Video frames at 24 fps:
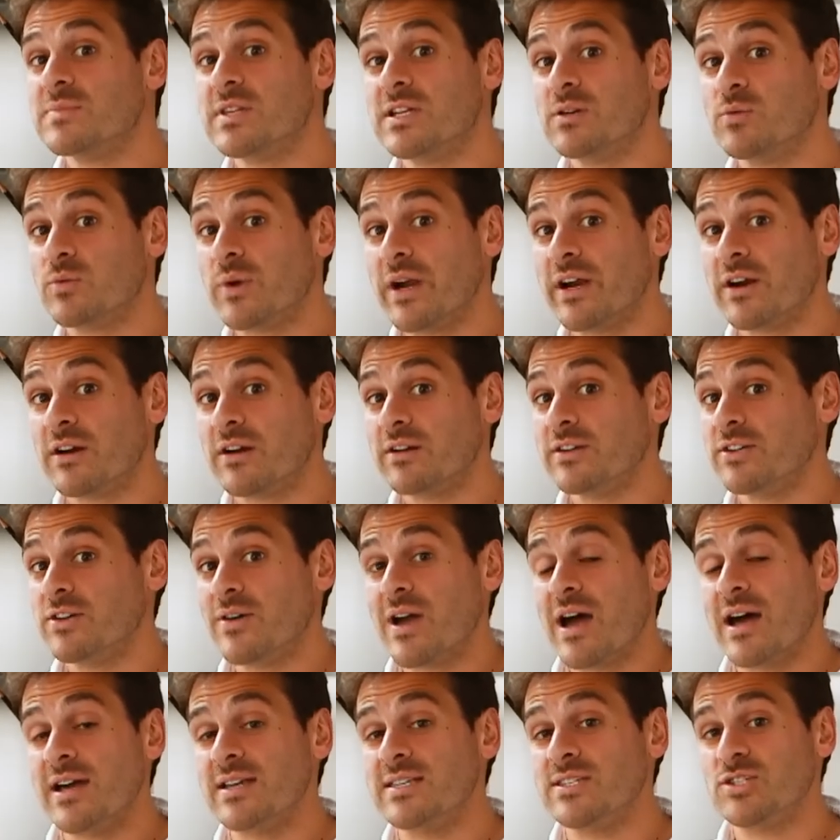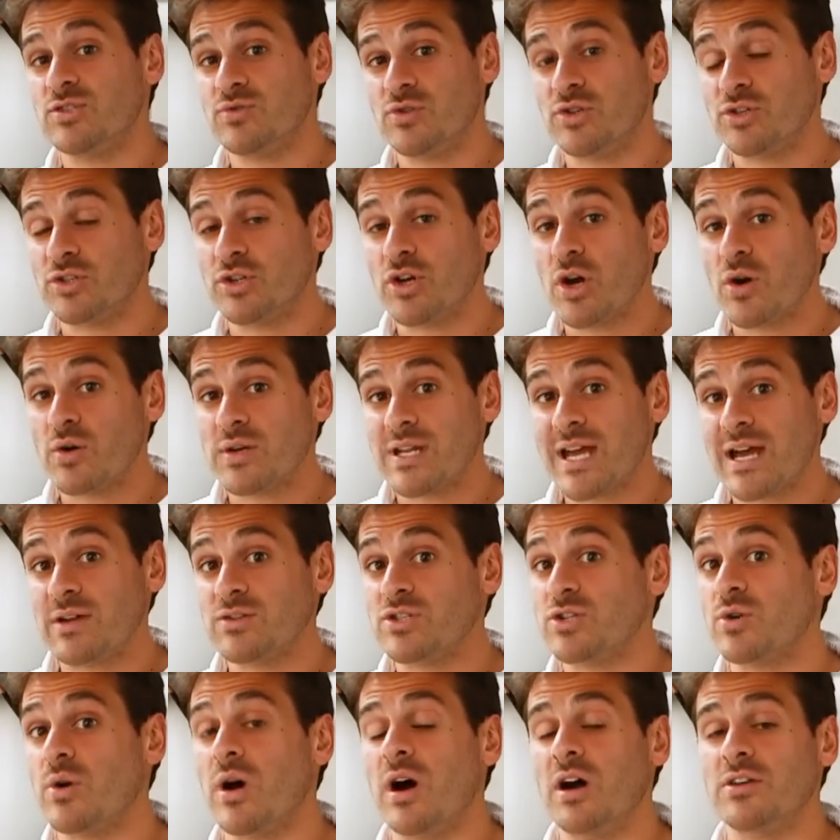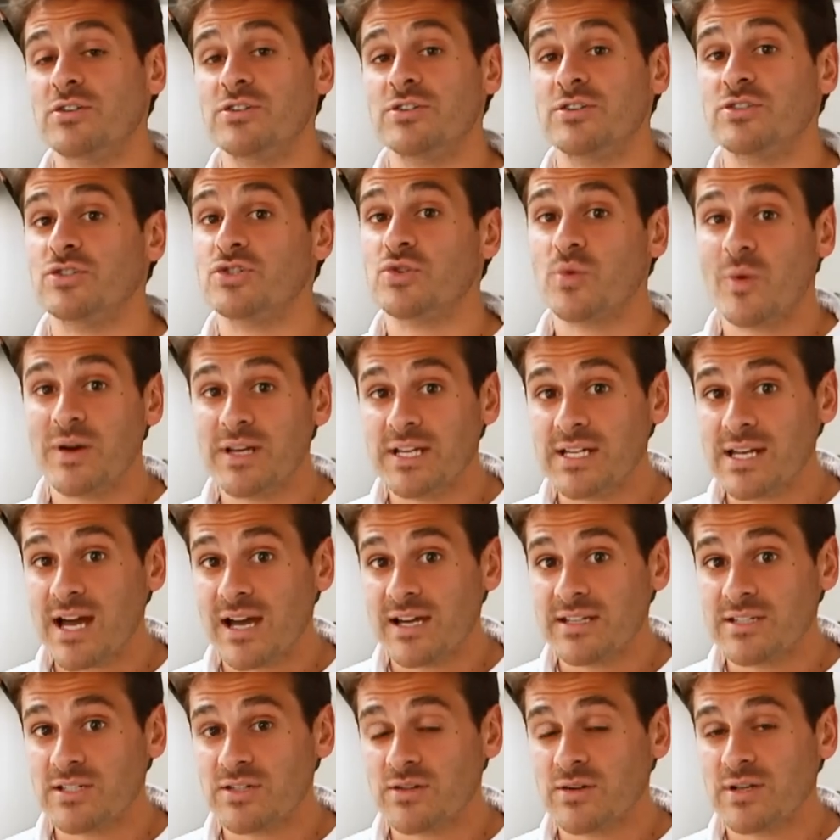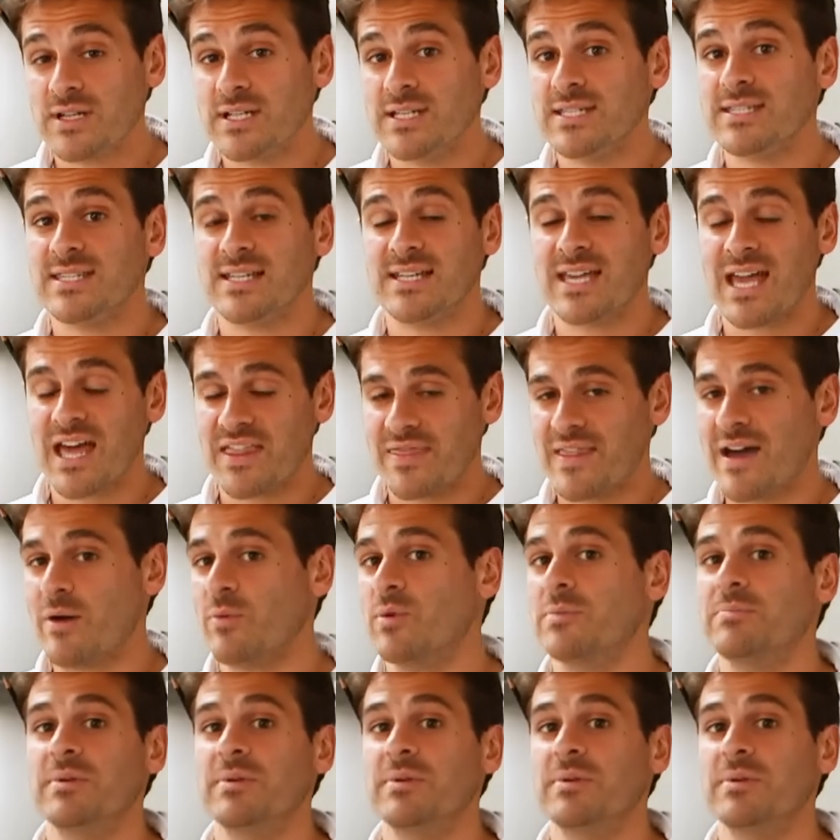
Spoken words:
something rarer, you guys, you could go down to 129 degrees. Again, that